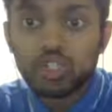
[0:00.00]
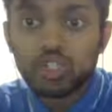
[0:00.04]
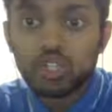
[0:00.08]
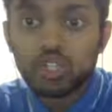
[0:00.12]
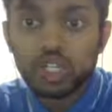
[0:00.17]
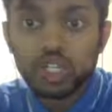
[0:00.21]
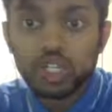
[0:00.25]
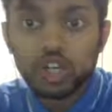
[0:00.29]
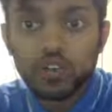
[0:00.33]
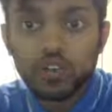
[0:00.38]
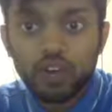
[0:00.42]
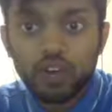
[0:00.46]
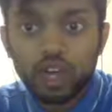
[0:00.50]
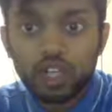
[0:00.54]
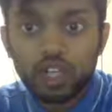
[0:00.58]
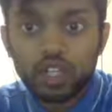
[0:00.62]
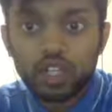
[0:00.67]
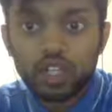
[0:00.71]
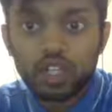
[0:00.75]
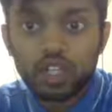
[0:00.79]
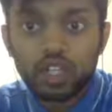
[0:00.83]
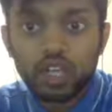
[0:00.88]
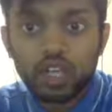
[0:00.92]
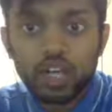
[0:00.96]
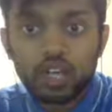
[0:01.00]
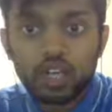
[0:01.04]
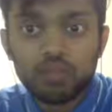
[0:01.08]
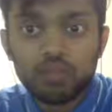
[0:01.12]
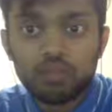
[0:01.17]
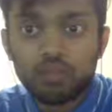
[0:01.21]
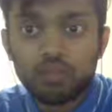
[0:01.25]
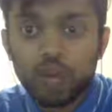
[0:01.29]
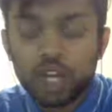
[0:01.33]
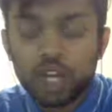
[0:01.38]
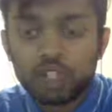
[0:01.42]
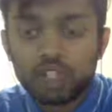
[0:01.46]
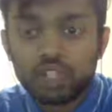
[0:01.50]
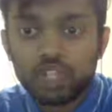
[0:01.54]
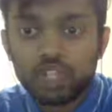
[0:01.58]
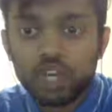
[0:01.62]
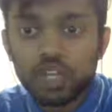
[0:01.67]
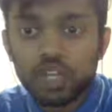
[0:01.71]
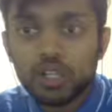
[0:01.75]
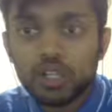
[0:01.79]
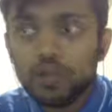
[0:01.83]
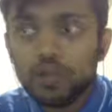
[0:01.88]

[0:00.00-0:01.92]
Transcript: in Cavani and Martial.